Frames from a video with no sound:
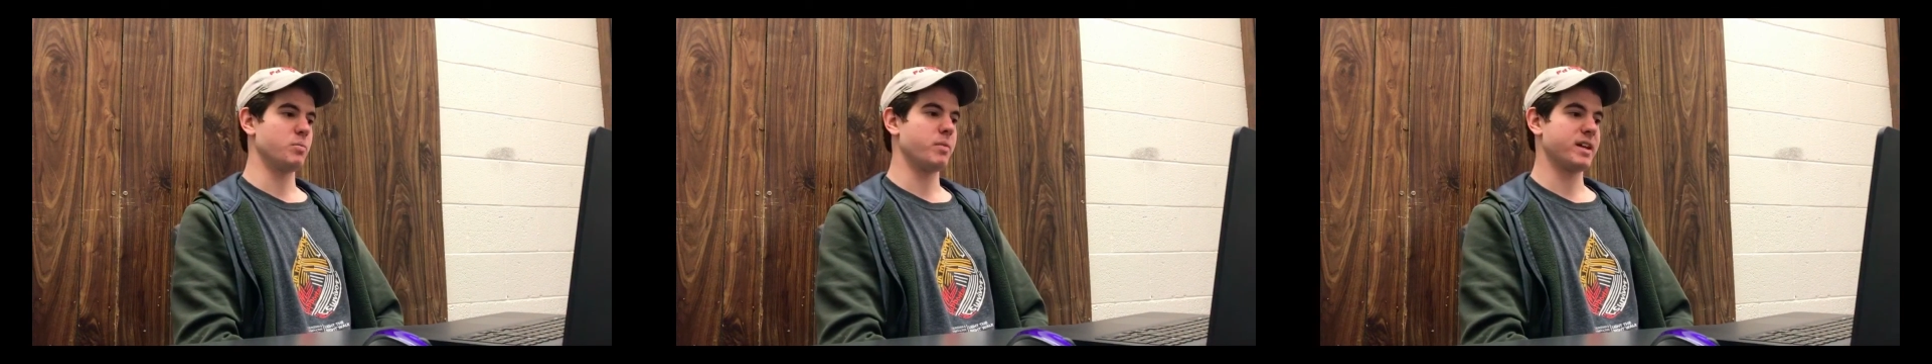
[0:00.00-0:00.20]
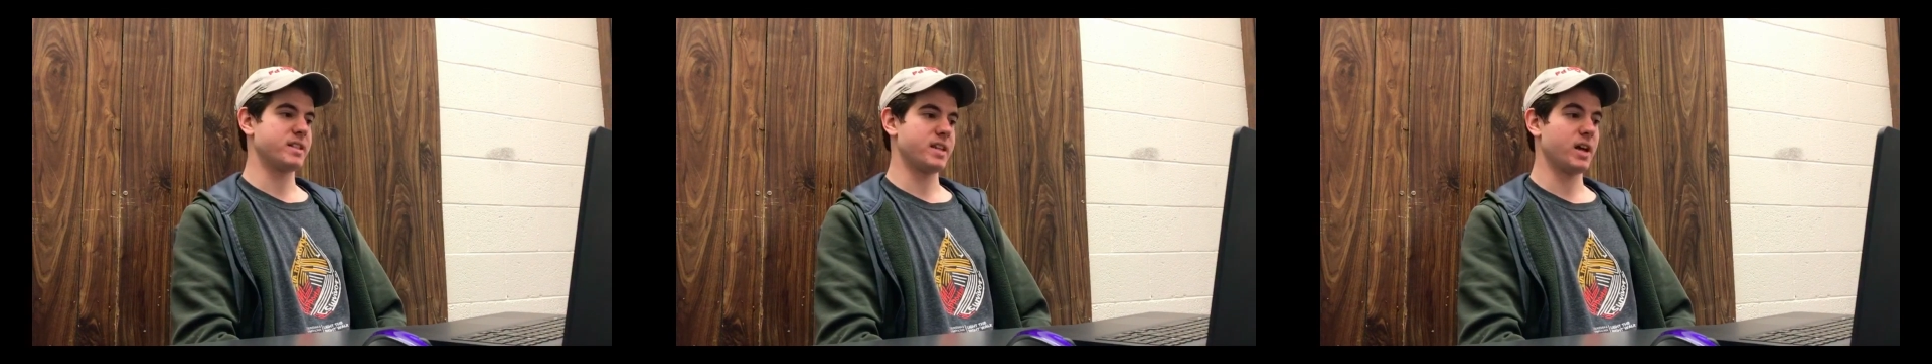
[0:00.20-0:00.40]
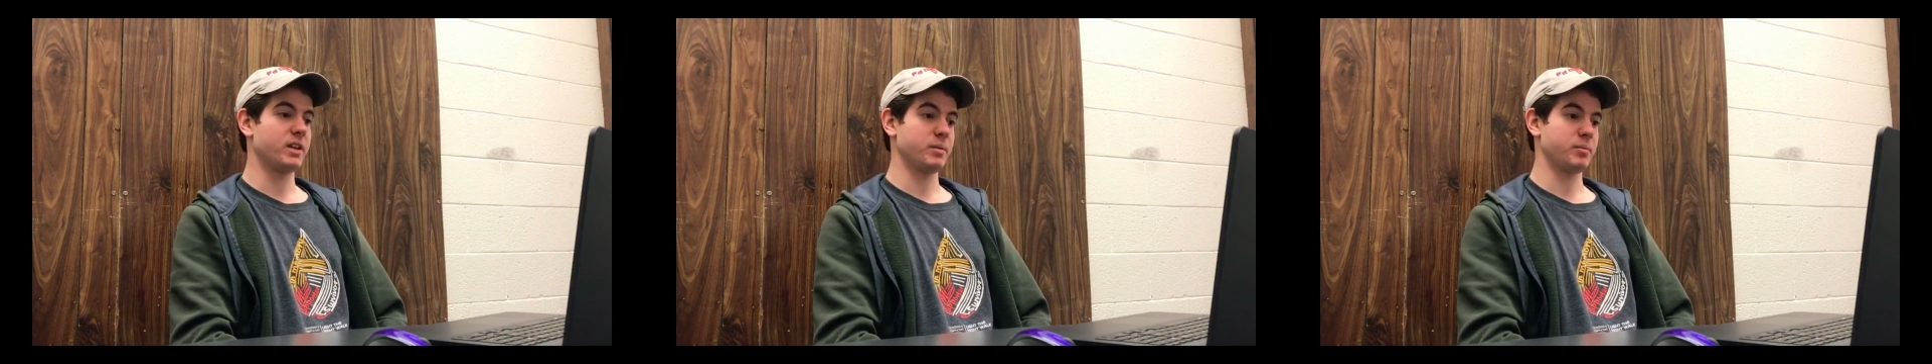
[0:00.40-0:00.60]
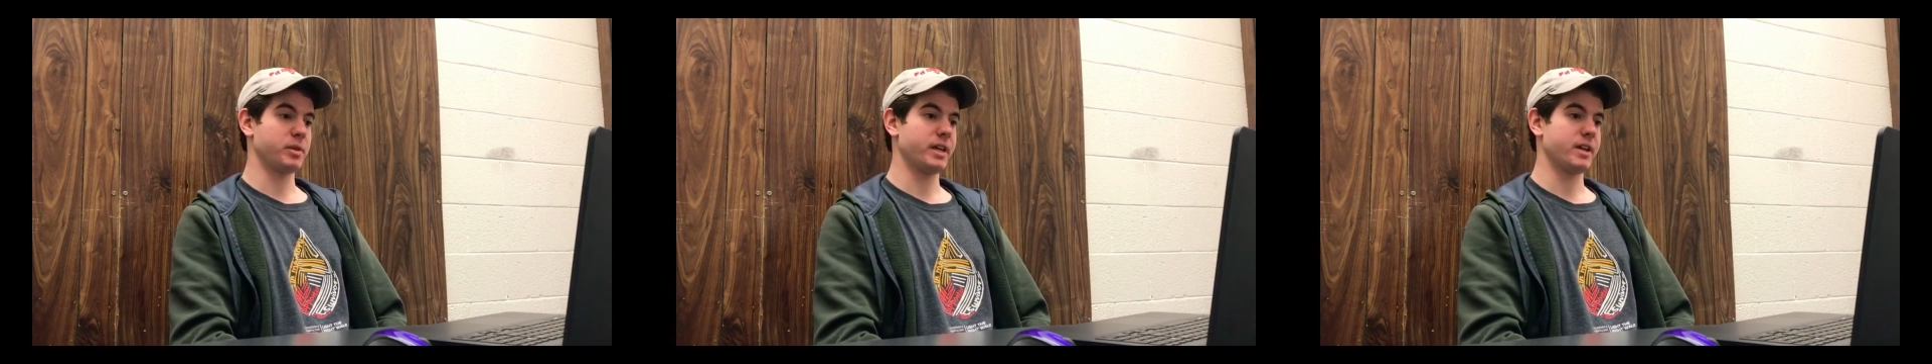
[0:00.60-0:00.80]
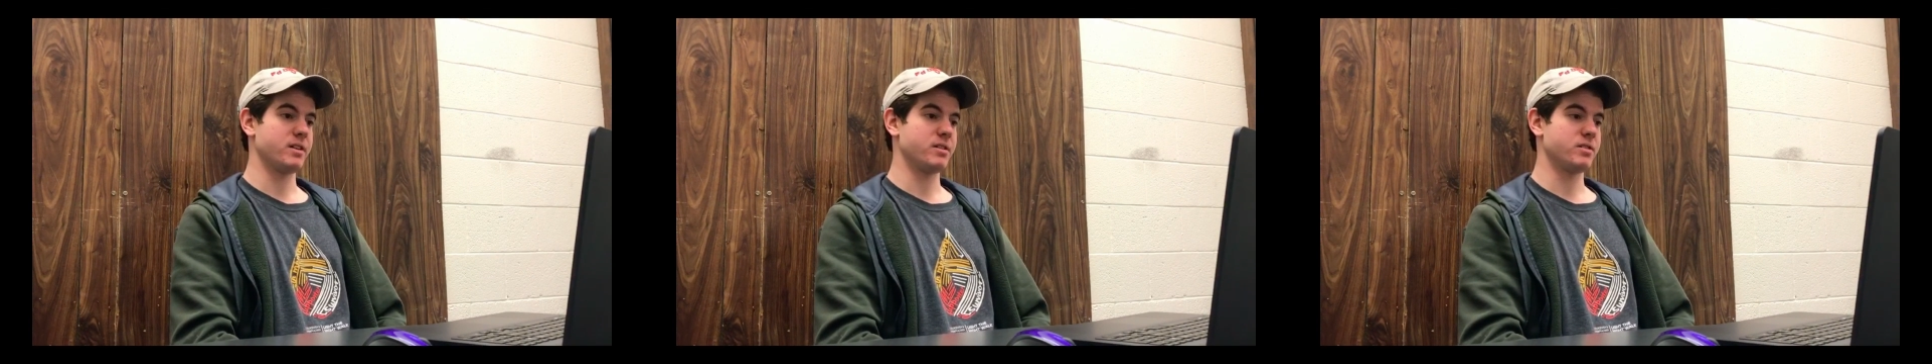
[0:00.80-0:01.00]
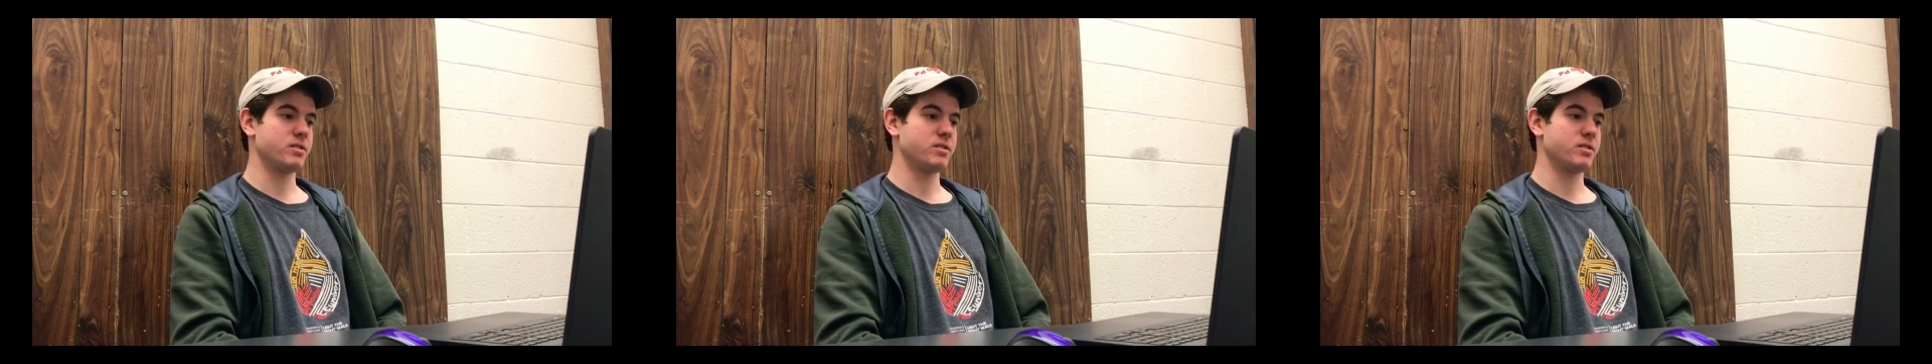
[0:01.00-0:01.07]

by telling players